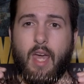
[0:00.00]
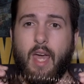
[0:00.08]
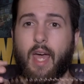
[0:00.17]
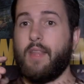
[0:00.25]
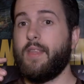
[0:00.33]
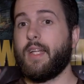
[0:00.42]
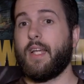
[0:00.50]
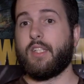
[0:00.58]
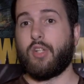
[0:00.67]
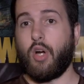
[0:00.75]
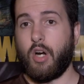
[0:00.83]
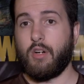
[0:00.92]
and then gets
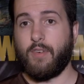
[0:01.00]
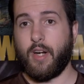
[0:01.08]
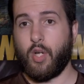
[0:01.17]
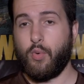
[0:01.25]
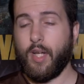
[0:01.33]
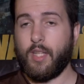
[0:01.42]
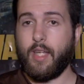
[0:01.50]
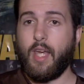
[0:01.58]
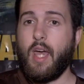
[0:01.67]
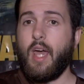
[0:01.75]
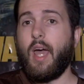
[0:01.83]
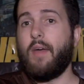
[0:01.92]
hard very quickly,
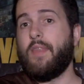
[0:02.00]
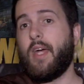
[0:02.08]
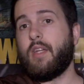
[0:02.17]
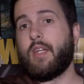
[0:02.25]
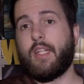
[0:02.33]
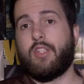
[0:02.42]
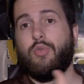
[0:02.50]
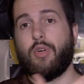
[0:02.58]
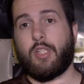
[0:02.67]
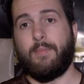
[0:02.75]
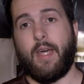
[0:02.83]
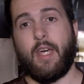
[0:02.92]
and then gets to
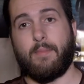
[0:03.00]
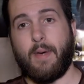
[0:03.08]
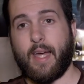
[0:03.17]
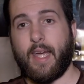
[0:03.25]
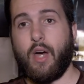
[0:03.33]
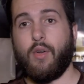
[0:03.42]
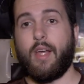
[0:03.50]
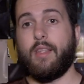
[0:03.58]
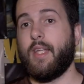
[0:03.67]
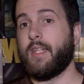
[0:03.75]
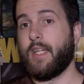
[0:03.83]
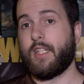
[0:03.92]
expand back out, and
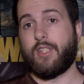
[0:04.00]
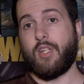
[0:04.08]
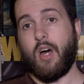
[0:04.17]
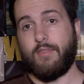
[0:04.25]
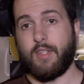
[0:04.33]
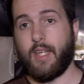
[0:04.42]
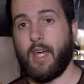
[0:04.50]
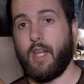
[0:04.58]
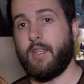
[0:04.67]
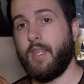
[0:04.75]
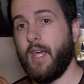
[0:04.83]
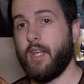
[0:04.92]
then gets soft again
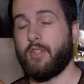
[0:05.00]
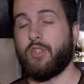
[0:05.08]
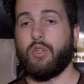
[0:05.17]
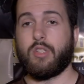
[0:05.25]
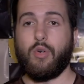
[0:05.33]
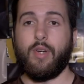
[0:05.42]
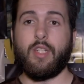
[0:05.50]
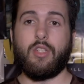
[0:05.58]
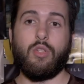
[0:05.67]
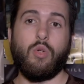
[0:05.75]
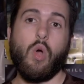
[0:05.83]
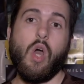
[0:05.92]
at the end. So it's going
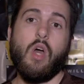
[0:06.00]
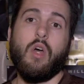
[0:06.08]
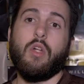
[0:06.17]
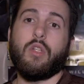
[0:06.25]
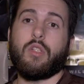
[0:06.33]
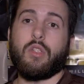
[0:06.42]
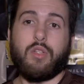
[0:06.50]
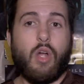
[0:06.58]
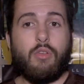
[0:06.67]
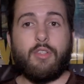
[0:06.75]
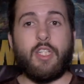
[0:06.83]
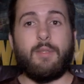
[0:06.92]
to
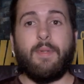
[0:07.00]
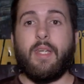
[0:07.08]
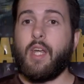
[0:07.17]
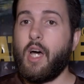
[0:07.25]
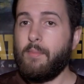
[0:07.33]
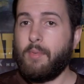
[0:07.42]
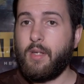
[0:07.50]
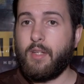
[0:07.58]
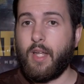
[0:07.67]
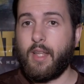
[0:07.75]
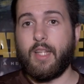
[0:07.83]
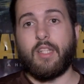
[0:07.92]
slowly speed up
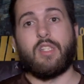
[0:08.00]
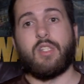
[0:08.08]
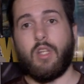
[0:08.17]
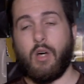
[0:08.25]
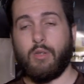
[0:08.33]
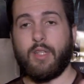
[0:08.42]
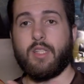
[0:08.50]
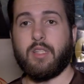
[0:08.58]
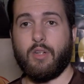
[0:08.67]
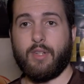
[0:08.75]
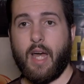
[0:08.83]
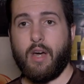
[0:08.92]
and then slowly
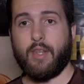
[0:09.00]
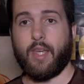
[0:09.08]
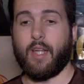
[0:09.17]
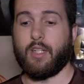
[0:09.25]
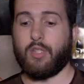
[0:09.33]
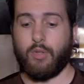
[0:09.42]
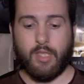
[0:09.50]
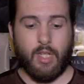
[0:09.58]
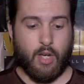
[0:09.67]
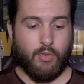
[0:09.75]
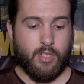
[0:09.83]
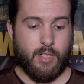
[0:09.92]
slow down again. So it's
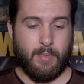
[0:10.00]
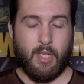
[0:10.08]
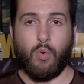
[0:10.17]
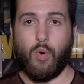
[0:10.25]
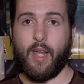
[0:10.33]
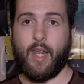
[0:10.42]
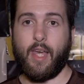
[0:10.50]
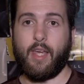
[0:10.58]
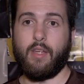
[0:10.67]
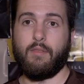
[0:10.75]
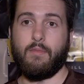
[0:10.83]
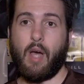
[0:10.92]
not going to be quite
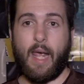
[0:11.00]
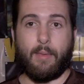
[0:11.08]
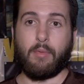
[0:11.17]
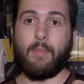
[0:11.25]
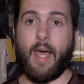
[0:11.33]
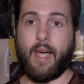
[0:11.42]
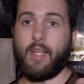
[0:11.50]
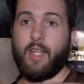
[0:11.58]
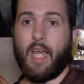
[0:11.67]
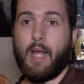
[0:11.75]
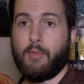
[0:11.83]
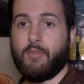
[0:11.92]
a hammer back and then
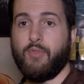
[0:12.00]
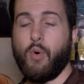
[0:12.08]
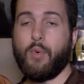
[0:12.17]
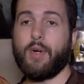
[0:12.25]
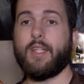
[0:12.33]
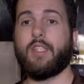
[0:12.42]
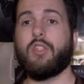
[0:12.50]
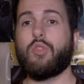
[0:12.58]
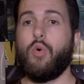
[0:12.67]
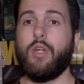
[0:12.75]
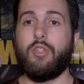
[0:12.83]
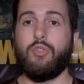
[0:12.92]
hammer forward. It's just
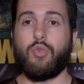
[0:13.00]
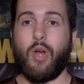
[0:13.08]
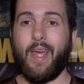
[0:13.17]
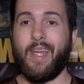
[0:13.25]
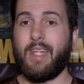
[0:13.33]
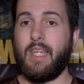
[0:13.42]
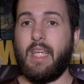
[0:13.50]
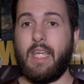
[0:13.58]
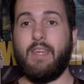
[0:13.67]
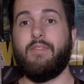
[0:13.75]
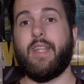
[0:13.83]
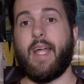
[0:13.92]
going to try and
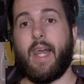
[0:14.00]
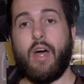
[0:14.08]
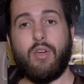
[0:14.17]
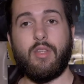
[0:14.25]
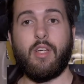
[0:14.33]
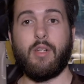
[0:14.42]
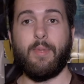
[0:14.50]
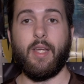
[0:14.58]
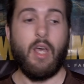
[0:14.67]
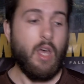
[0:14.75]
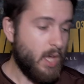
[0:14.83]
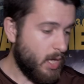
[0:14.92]
even that out a little bit,
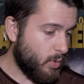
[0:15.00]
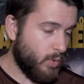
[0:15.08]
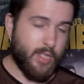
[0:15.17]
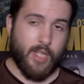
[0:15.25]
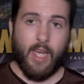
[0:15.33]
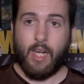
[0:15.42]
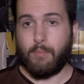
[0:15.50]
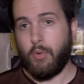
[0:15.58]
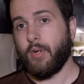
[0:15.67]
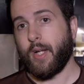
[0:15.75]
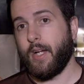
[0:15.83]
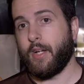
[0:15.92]
which again, a
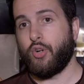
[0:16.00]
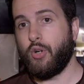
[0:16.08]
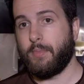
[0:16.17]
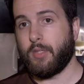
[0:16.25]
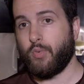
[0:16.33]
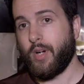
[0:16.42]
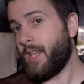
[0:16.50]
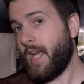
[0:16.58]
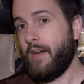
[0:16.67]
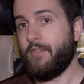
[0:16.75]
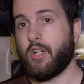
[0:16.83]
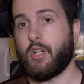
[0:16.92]
bolt carry group is one of the
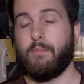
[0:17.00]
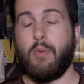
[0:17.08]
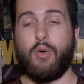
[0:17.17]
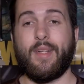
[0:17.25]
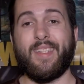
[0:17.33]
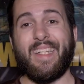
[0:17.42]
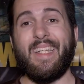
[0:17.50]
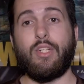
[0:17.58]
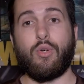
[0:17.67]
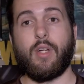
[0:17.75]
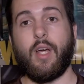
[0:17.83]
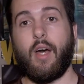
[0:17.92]
heavier components in
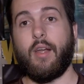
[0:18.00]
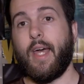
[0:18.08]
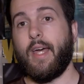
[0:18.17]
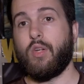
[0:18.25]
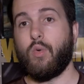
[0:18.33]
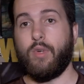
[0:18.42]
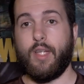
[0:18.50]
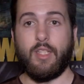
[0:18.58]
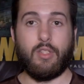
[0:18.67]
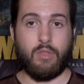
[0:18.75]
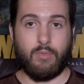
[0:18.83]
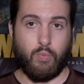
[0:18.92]
your gun and
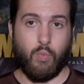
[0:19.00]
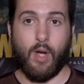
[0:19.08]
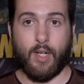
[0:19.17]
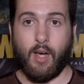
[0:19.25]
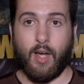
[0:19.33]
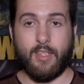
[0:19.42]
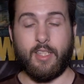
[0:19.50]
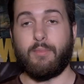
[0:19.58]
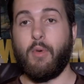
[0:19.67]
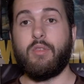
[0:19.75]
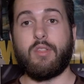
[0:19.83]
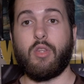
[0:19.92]
is what causes
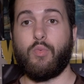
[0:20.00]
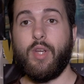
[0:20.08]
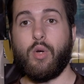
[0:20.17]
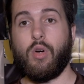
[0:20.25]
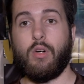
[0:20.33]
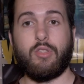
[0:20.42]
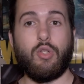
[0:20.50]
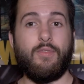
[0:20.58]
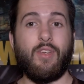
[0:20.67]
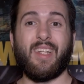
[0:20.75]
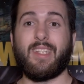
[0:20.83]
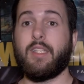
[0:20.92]
most of the recoil. So if
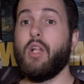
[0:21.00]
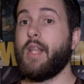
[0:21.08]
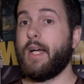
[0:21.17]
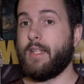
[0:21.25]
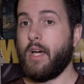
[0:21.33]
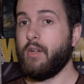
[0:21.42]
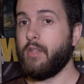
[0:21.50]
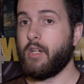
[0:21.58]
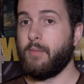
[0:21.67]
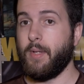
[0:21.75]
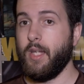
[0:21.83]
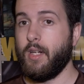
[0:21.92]
you can slow that down a
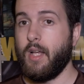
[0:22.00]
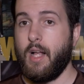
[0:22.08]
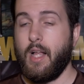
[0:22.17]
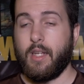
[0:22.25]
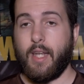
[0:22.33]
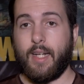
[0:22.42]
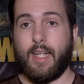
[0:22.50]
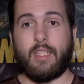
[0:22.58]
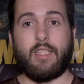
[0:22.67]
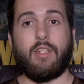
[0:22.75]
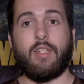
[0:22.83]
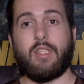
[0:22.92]
little bit, not
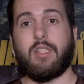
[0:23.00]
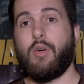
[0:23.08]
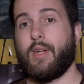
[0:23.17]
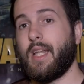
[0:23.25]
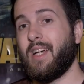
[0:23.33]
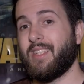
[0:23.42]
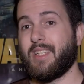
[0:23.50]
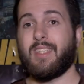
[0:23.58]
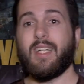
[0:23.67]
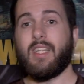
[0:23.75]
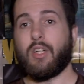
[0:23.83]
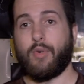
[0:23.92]
necessarily slowing down the
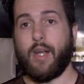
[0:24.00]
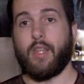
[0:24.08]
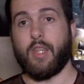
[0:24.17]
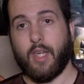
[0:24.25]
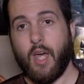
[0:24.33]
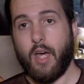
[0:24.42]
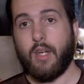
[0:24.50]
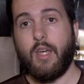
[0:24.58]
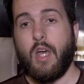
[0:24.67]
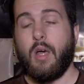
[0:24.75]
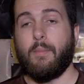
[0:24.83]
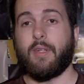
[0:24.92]
cyclic rate of the gun,
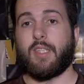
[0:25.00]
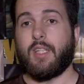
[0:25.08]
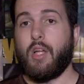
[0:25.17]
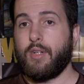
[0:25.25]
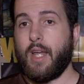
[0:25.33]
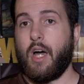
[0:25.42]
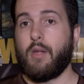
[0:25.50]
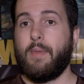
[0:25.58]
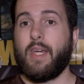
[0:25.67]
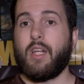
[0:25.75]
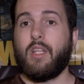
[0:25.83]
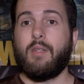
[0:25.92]
but slow down,
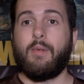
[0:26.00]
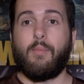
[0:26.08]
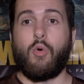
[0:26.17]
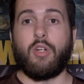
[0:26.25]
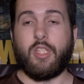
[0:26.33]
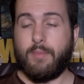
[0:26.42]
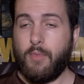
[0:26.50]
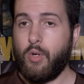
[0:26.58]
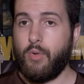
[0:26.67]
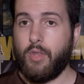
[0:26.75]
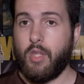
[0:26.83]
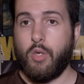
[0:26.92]
make it a little bit more
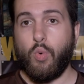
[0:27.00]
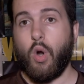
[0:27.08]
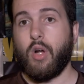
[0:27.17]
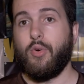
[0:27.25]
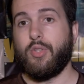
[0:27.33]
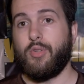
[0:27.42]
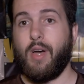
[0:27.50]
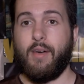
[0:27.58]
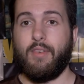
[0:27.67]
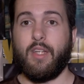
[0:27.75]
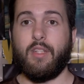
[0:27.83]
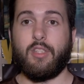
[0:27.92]
smooth, you are going to have
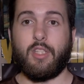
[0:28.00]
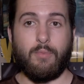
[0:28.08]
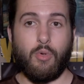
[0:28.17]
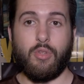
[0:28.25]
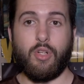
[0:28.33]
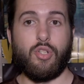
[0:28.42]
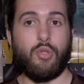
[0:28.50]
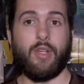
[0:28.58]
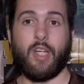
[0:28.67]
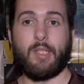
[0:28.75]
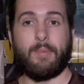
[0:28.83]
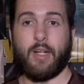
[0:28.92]
a smoother shooting
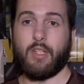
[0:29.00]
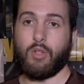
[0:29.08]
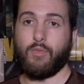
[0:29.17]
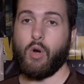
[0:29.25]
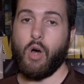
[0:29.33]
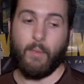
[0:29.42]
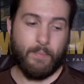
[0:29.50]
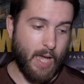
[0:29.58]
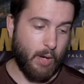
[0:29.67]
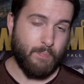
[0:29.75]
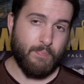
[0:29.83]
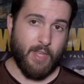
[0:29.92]
experience overall.
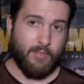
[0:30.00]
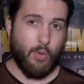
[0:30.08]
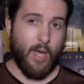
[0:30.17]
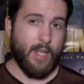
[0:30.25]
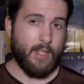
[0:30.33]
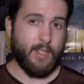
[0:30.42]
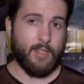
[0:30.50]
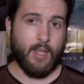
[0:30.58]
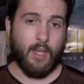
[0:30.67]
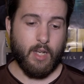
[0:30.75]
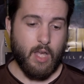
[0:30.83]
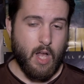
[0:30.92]
Now, if you handed this
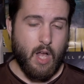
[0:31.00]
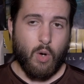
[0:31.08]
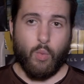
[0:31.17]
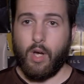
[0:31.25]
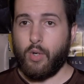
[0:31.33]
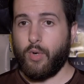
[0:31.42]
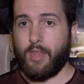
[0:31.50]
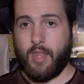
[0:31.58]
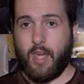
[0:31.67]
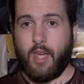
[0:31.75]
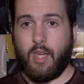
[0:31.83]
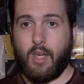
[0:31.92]
gun one with
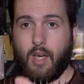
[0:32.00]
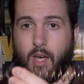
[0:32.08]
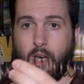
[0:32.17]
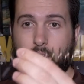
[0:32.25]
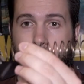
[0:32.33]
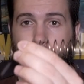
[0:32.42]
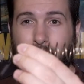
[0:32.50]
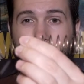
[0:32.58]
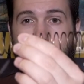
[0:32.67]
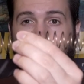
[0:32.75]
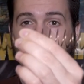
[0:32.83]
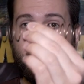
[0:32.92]
a uh, Strike
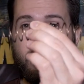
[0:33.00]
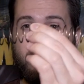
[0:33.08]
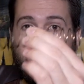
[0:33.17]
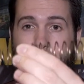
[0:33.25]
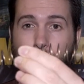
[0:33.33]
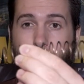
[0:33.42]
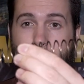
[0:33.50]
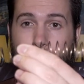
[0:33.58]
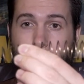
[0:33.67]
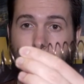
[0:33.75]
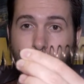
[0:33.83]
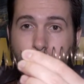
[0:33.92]
Industries flat wire
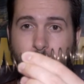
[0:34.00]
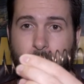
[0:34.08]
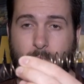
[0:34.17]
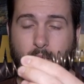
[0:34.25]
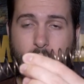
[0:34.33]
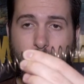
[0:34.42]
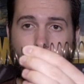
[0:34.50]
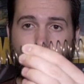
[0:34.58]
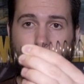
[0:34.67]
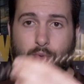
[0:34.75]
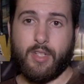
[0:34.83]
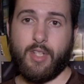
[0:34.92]
spring, and
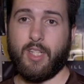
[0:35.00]
one with just a